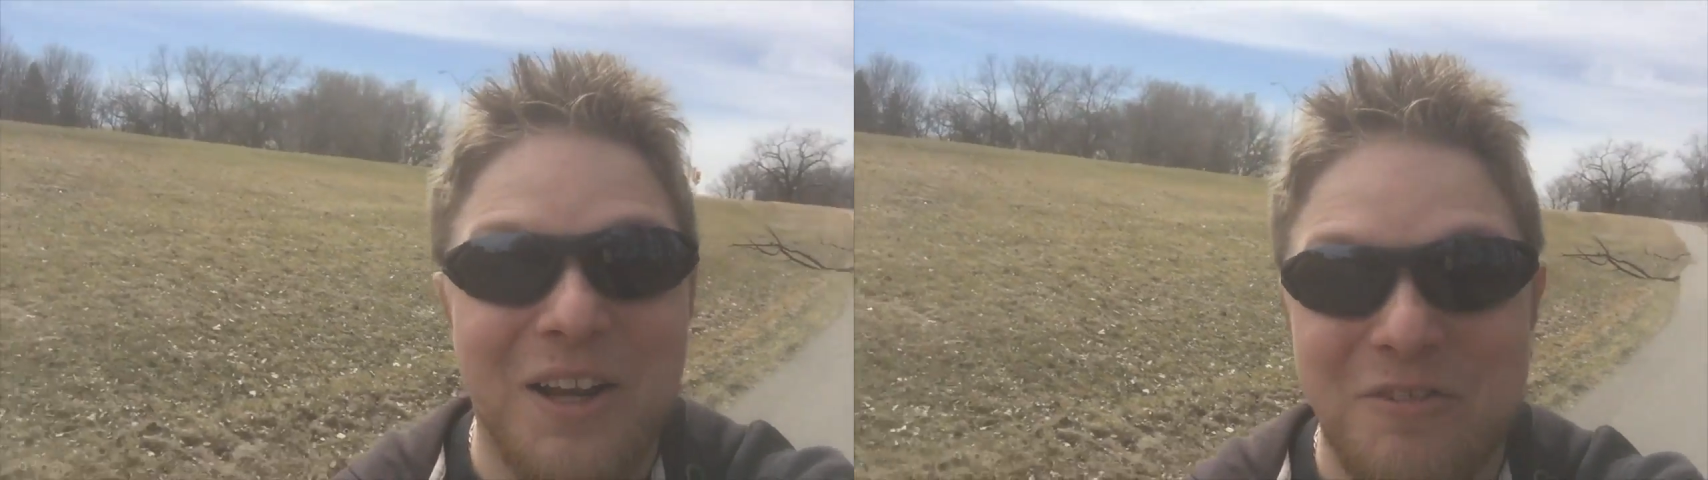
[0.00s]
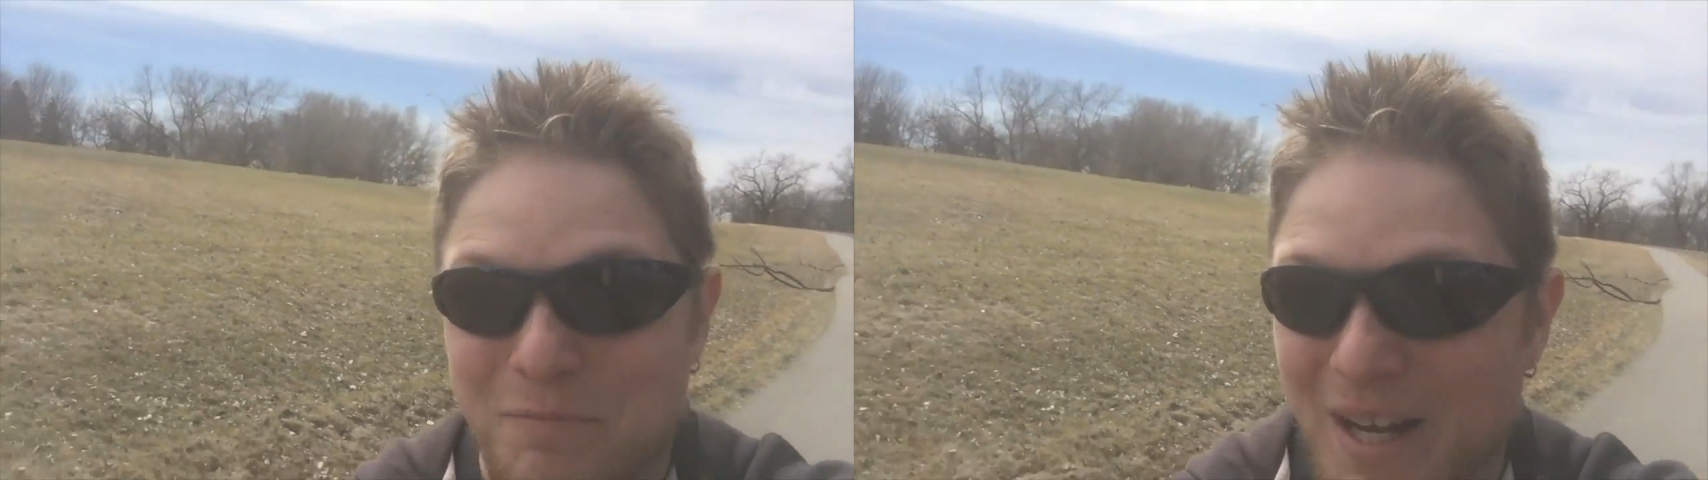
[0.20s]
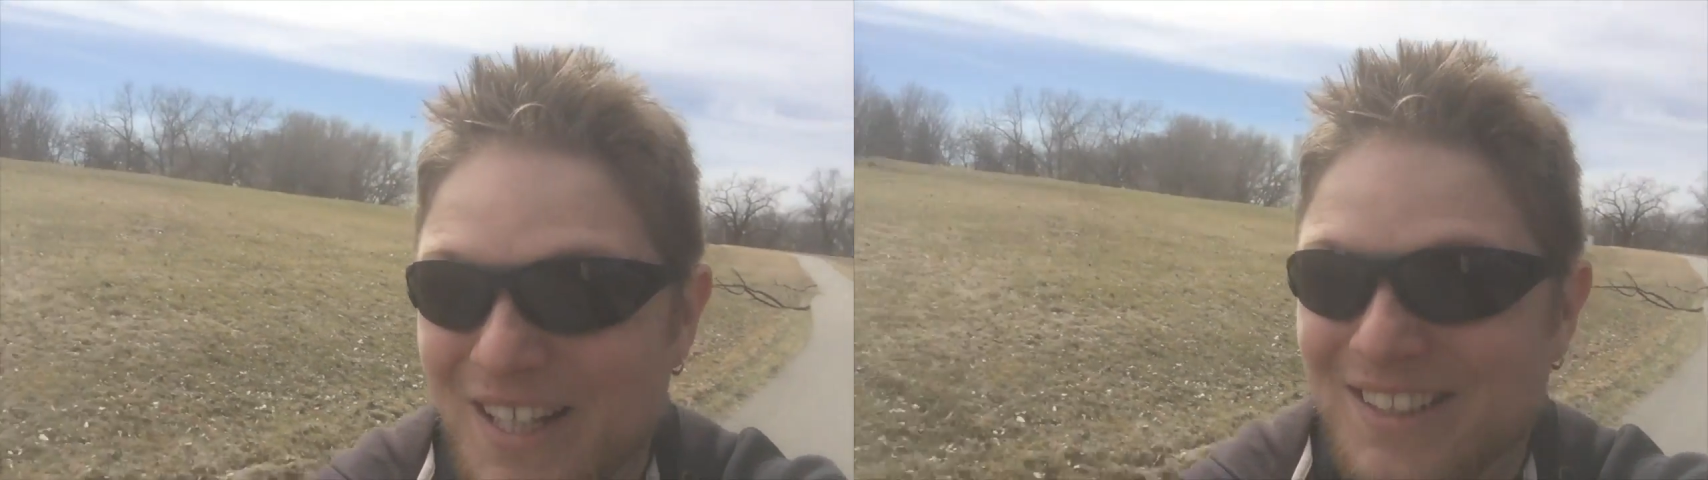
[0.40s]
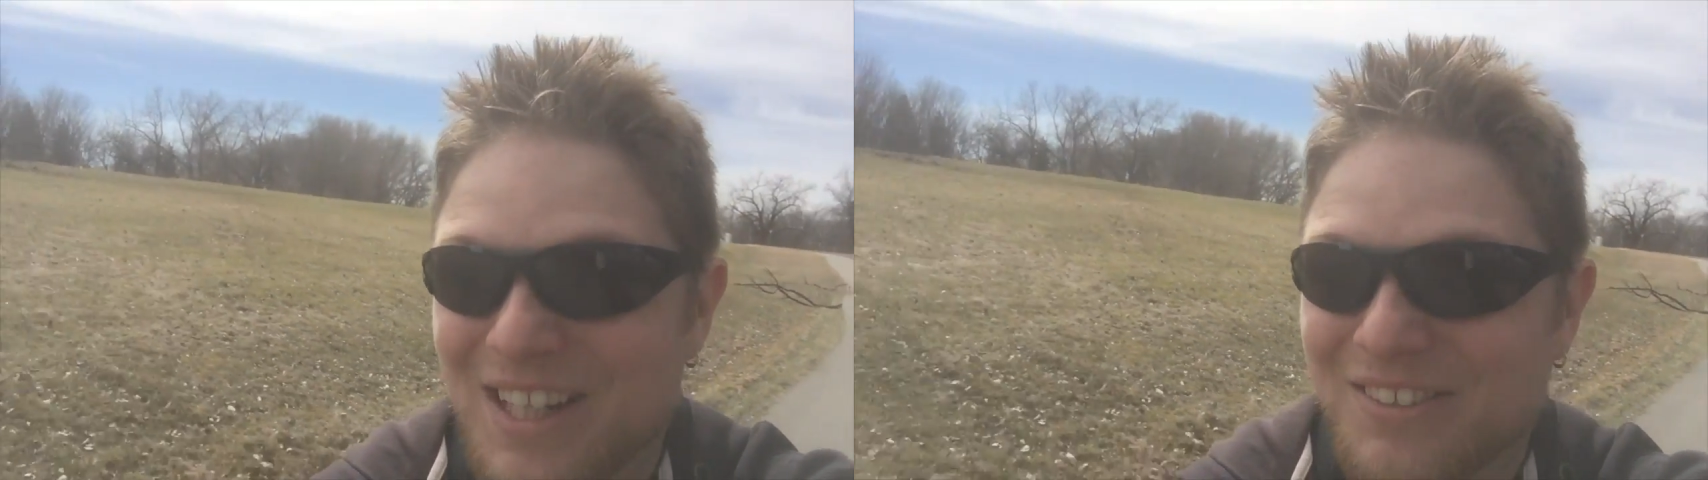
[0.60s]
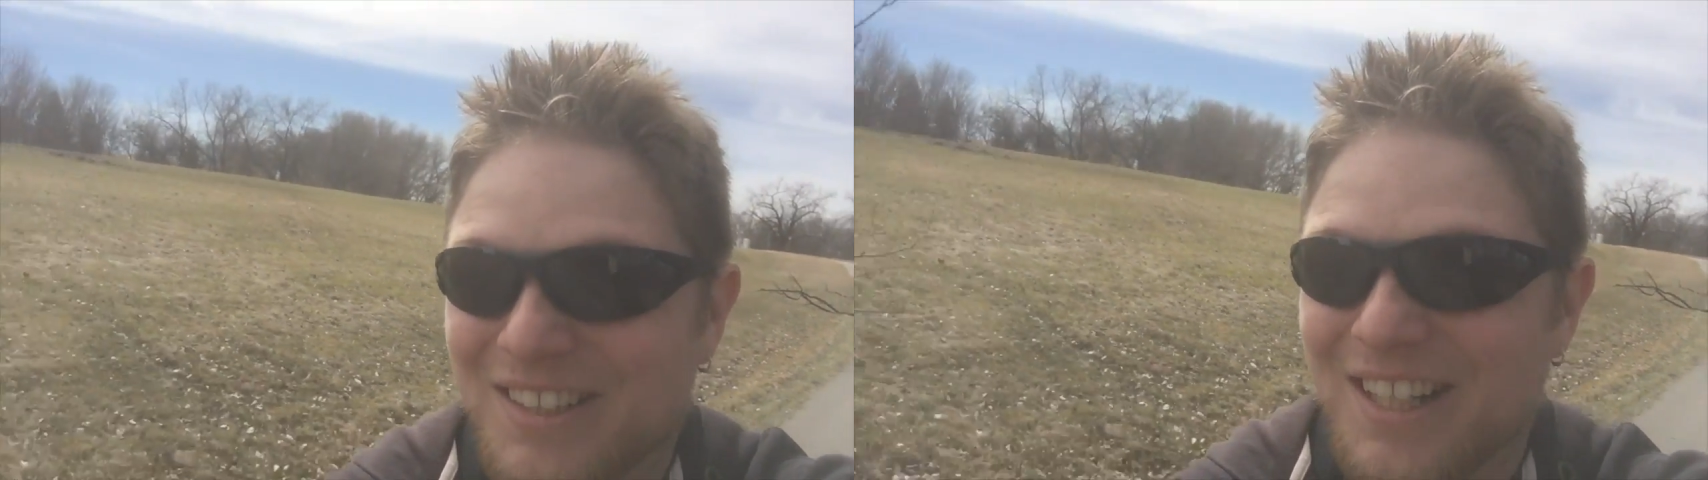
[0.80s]
of bikes
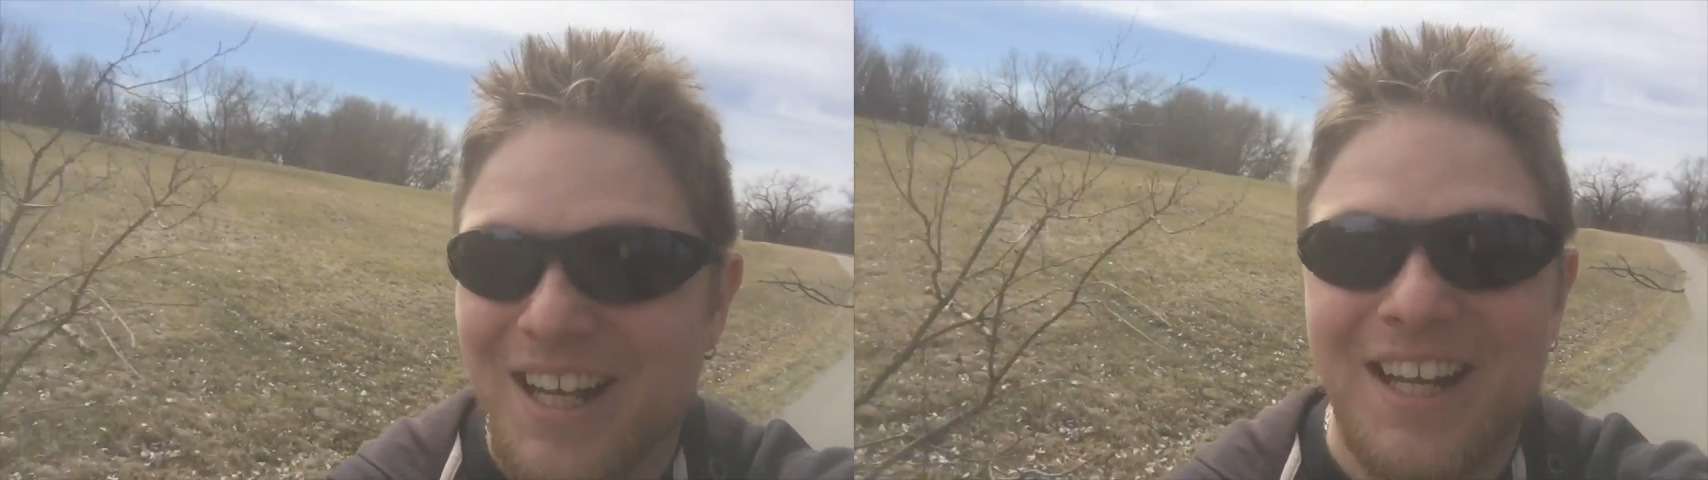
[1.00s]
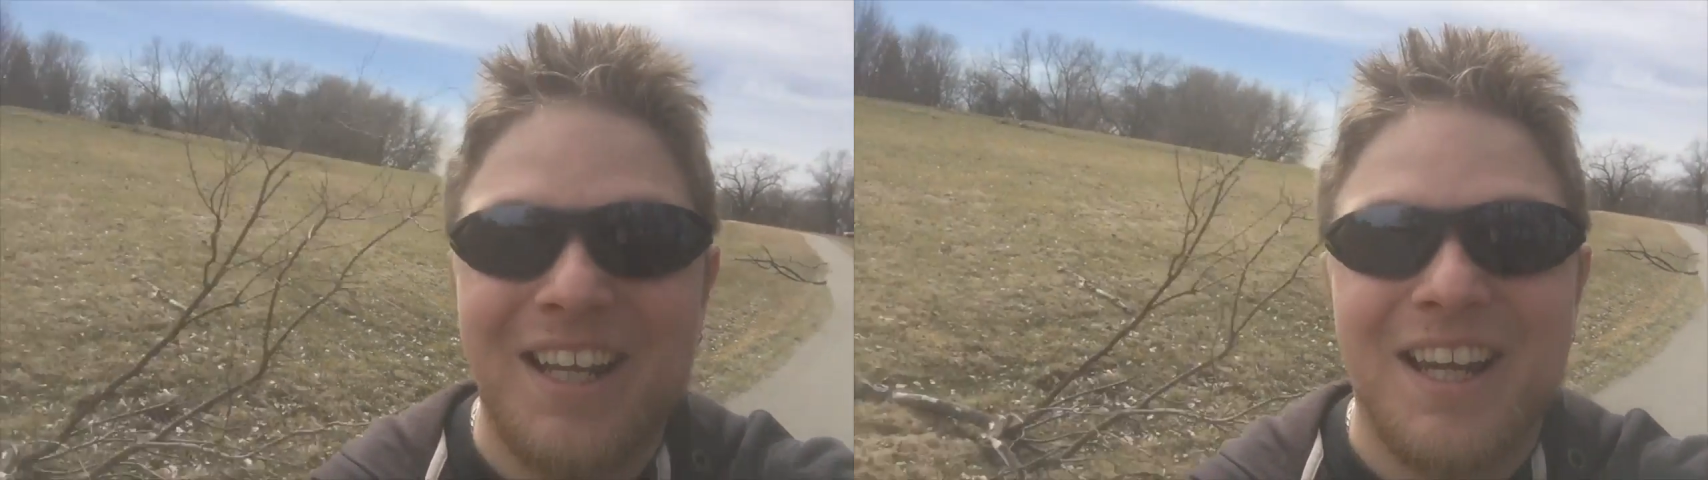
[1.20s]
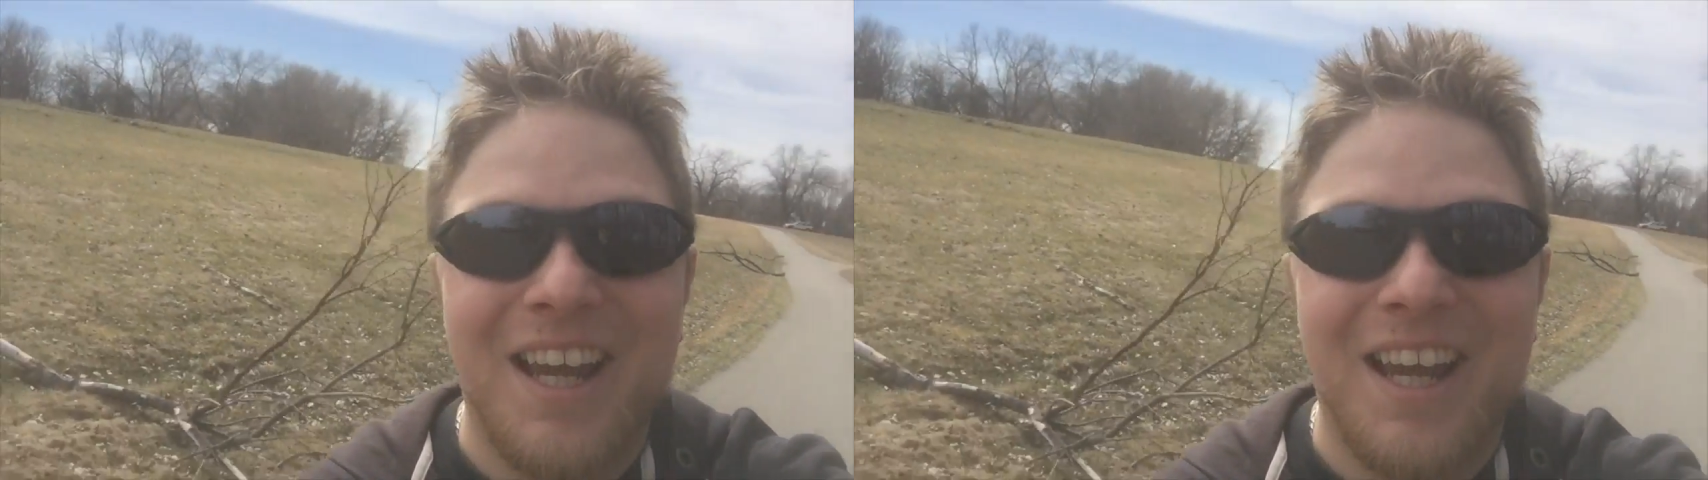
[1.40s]
out today